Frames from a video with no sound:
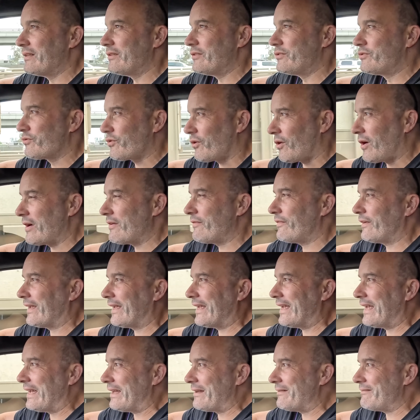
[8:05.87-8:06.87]
Driving
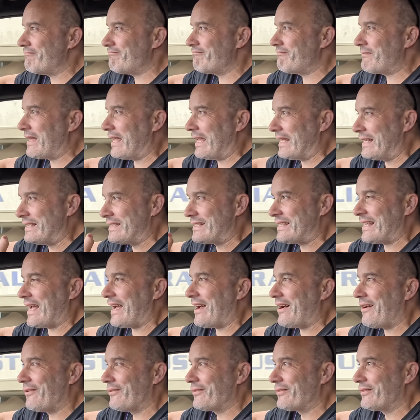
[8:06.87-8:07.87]
it in
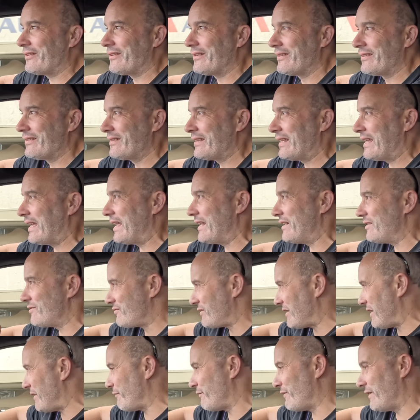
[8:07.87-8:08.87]
town, in
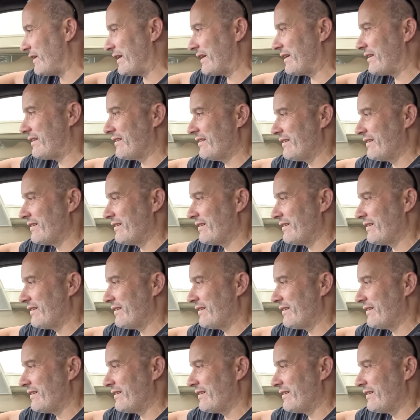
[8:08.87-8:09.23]
traffic,